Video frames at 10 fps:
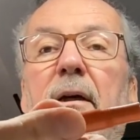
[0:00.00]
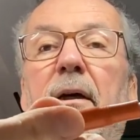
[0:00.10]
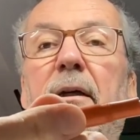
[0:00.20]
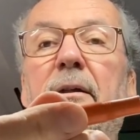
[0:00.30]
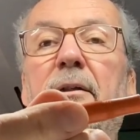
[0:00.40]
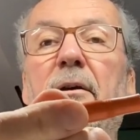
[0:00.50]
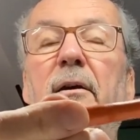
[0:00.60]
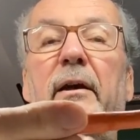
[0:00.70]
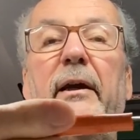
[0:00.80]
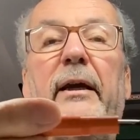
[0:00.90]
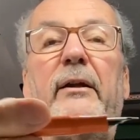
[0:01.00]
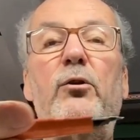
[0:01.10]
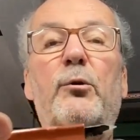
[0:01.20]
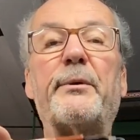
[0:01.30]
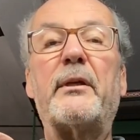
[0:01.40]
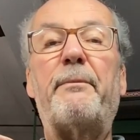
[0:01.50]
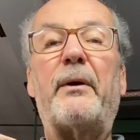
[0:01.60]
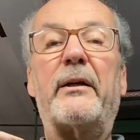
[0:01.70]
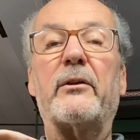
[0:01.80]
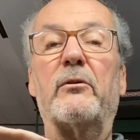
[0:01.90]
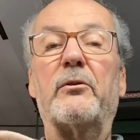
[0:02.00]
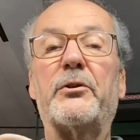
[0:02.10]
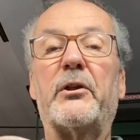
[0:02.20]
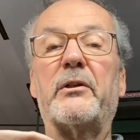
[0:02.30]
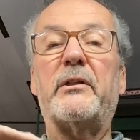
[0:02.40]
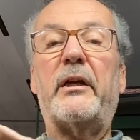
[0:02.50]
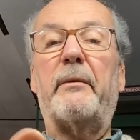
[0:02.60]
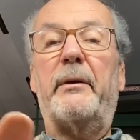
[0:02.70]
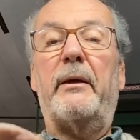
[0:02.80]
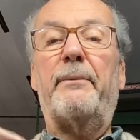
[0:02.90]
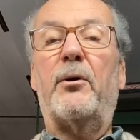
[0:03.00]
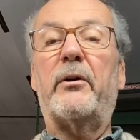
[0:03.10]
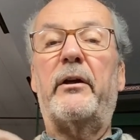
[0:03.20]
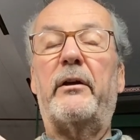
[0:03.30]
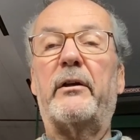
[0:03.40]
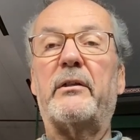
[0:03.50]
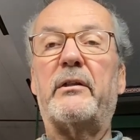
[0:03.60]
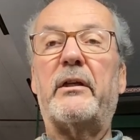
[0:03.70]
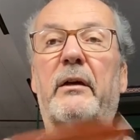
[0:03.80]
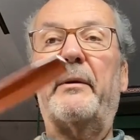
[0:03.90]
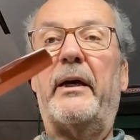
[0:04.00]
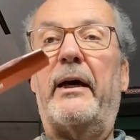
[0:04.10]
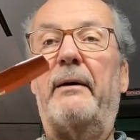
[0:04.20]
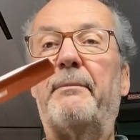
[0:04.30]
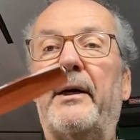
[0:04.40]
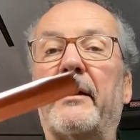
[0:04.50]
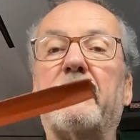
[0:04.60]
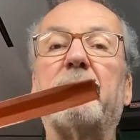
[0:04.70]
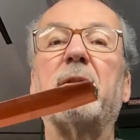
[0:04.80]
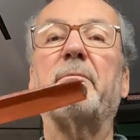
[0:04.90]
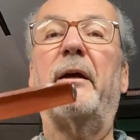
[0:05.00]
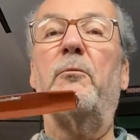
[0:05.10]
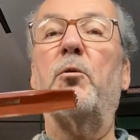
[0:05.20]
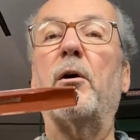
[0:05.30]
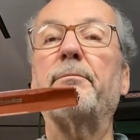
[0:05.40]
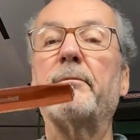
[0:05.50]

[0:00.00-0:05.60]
And enormously practical, because you can stick them in your pocket, you can stick them in a handbag, doesn't matter what,